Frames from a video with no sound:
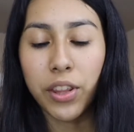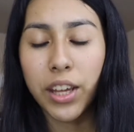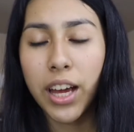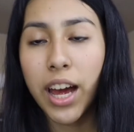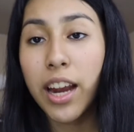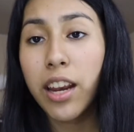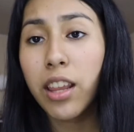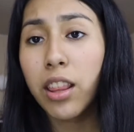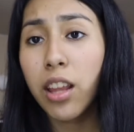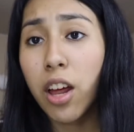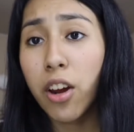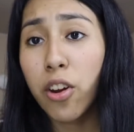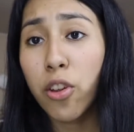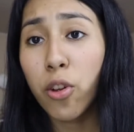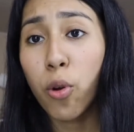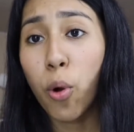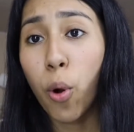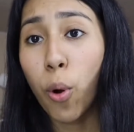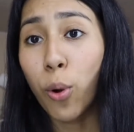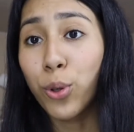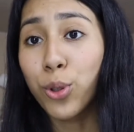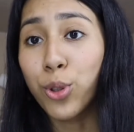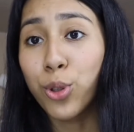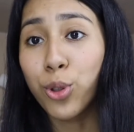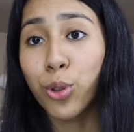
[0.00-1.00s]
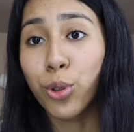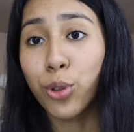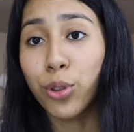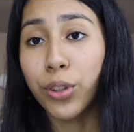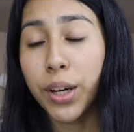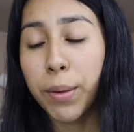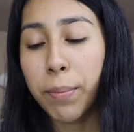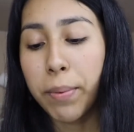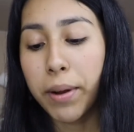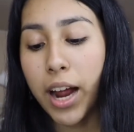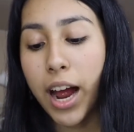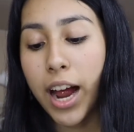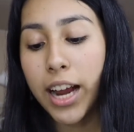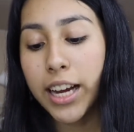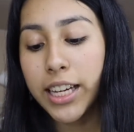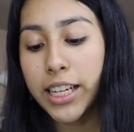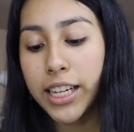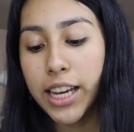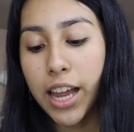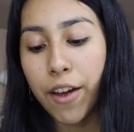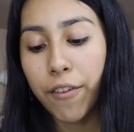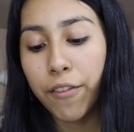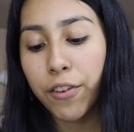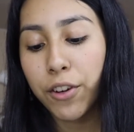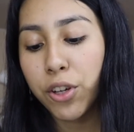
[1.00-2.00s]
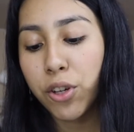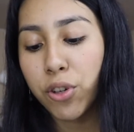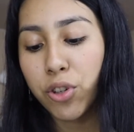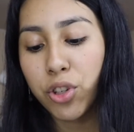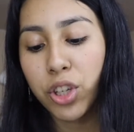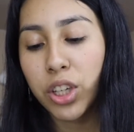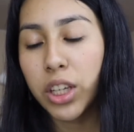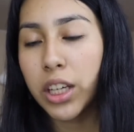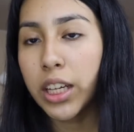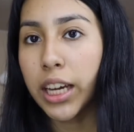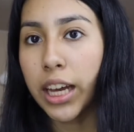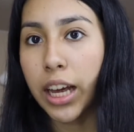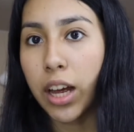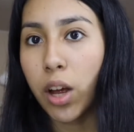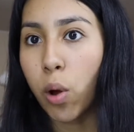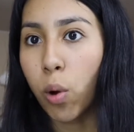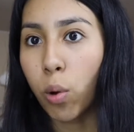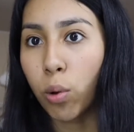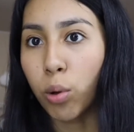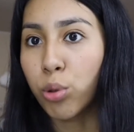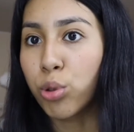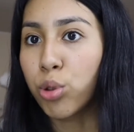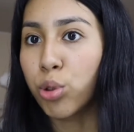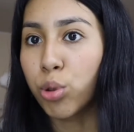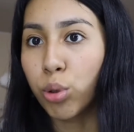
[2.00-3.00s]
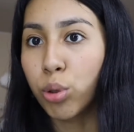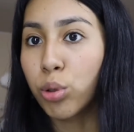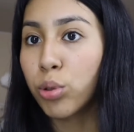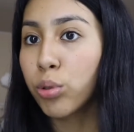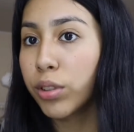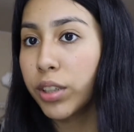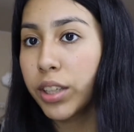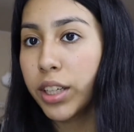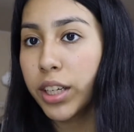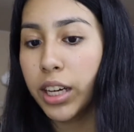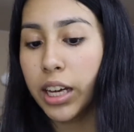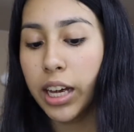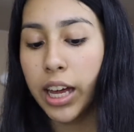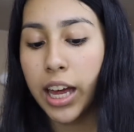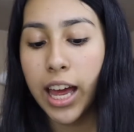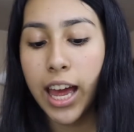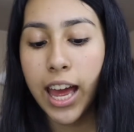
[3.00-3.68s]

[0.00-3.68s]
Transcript: They had a lot of gold jewelry, but I never usually get gold jewelry.